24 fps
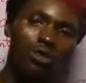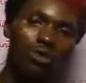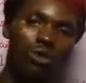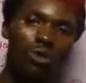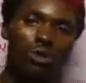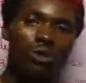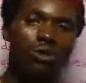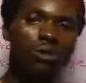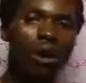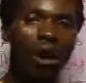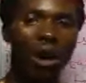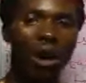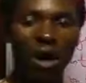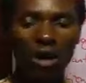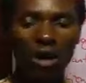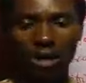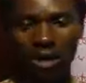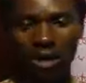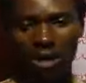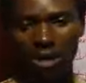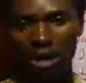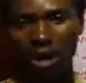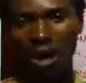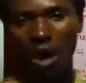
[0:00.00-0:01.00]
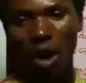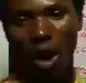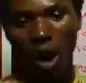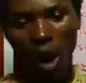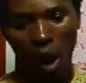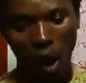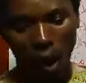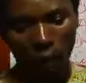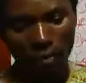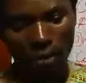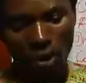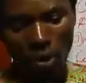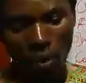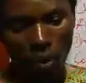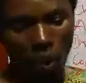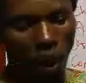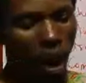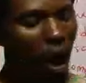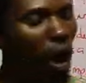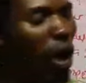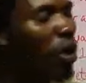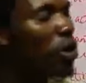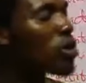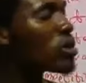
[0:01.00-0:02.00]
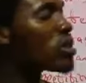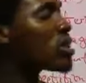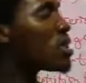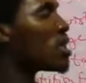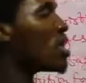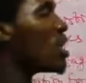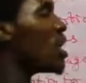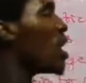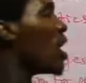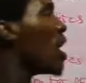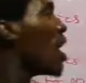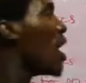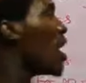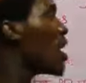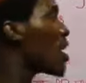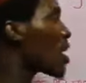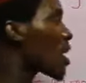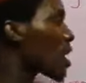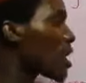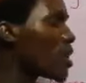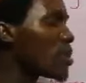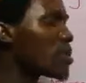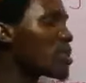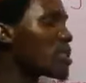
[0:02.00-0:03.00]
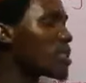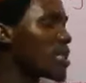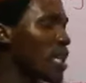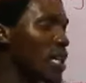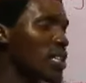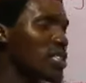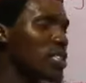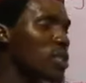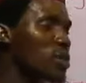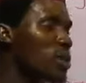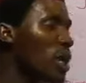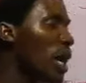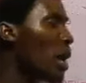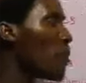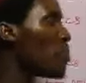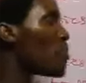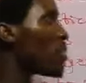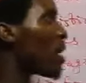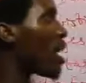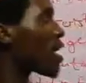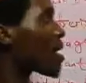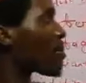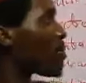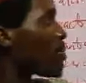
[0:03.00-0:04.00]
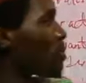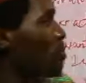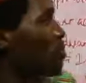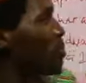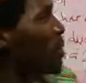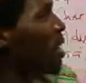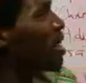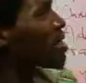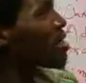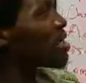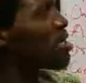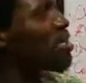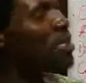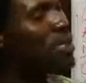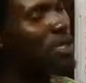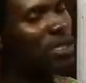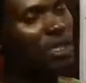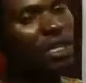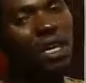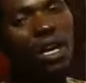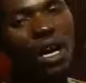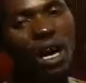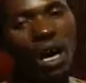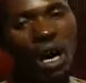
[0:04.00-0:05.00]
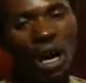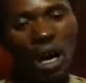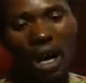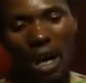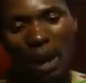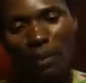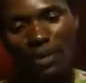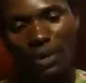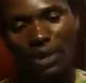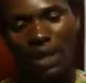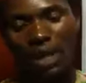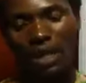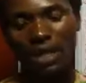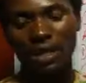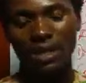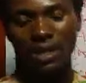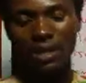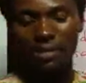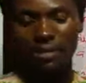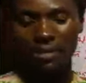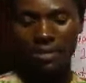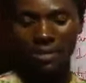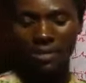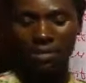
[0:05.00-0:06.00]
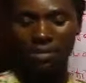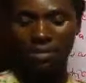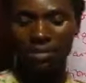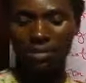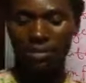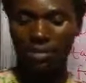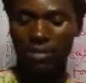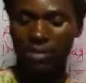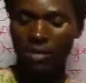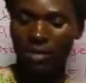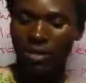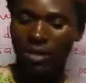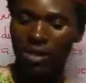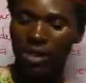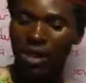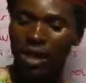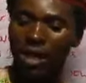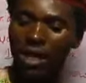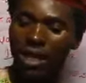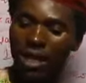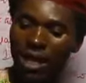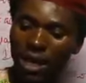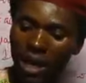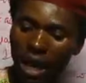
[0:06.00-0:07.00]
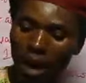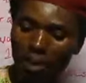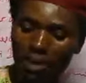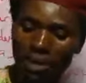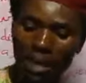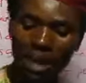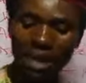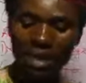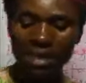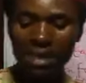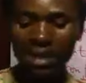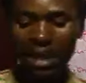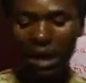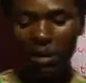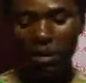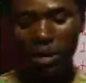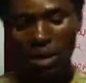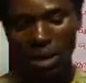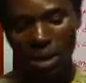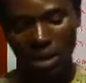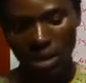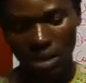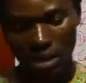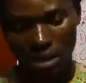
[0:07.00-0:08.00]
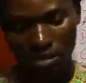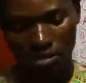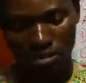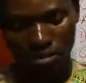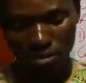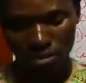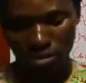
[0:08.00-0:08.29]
2/3 of the world, including Nigeria, practice capitalism. In capitalist democracy,